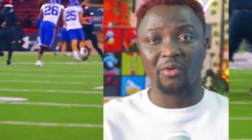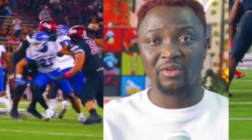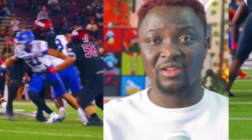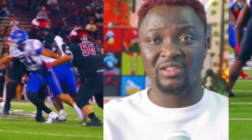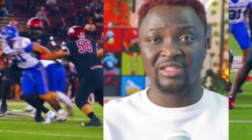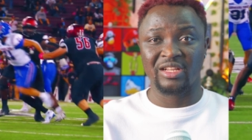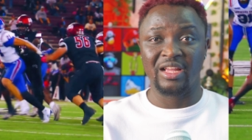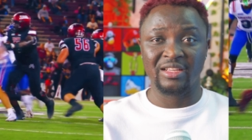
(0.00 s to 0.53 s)
on
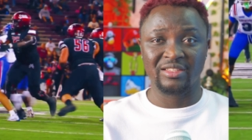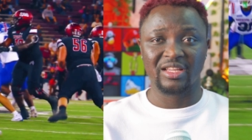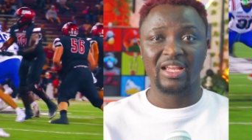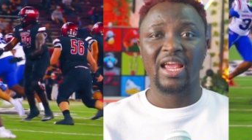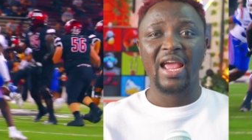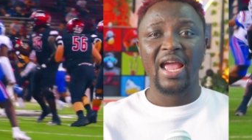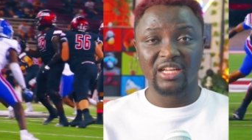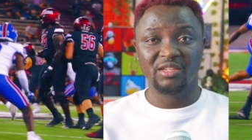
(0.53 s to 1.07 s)
this lens.
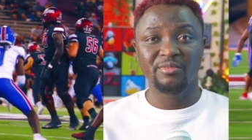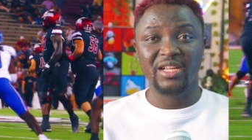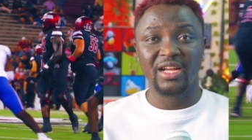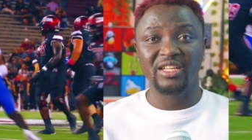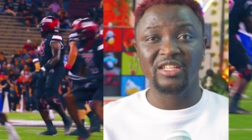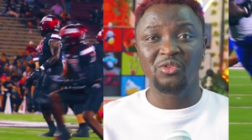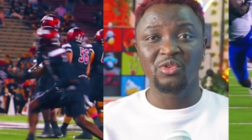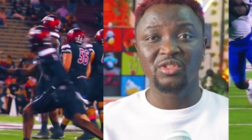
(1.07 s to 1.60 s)
That means
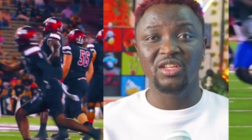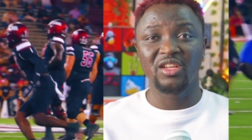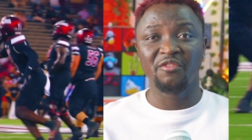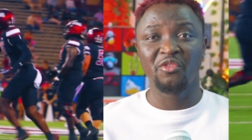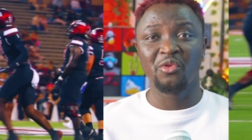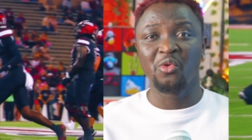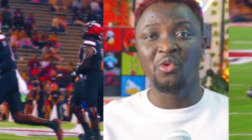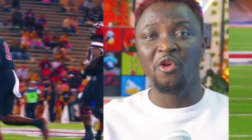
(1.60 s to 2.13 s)
that it's going to
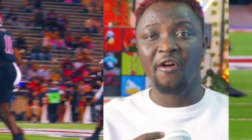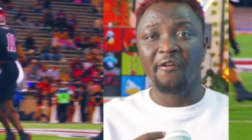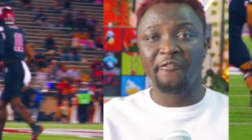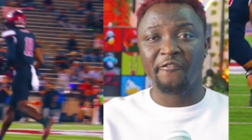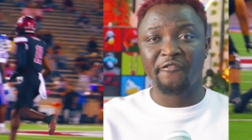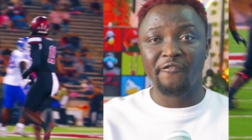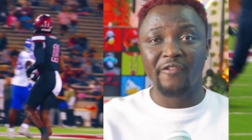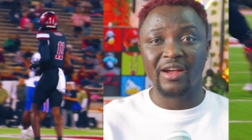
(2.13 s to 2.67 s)
give you
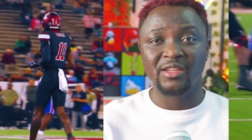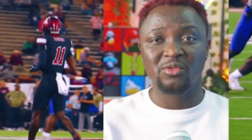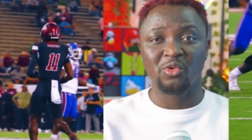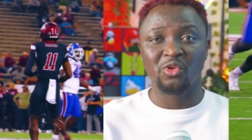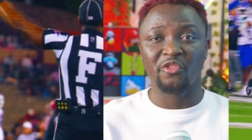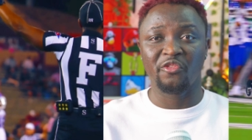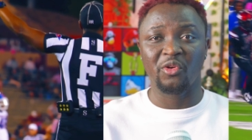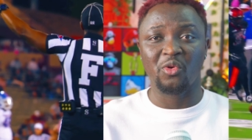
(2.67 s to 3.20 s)
fast
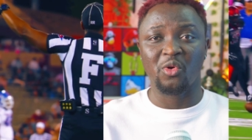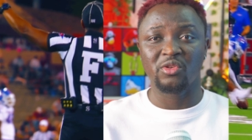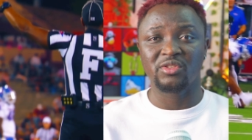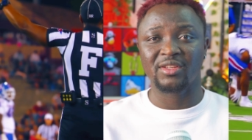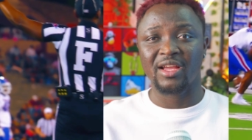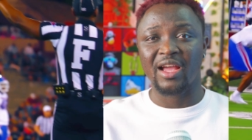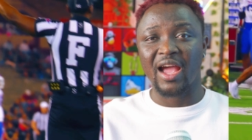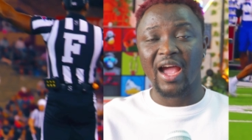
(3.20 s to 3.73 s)

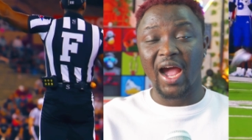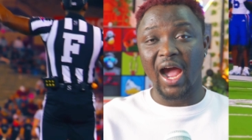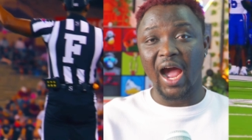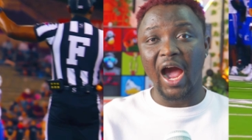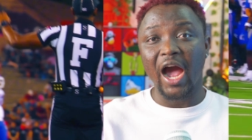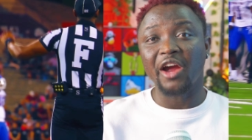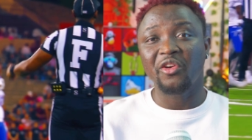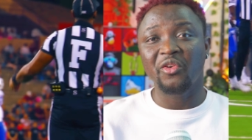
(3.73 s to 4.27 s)
autofocus,
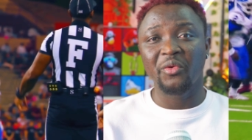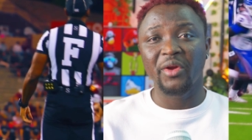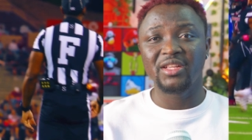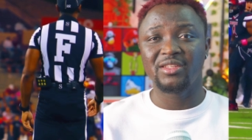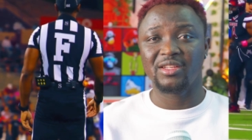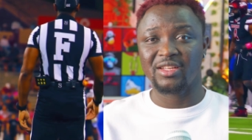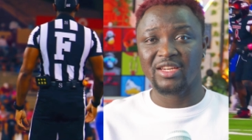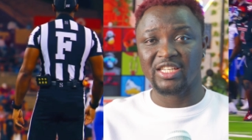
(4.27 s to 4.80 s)
accurate,
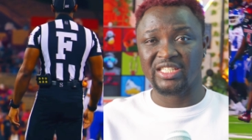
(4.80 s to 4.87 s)
the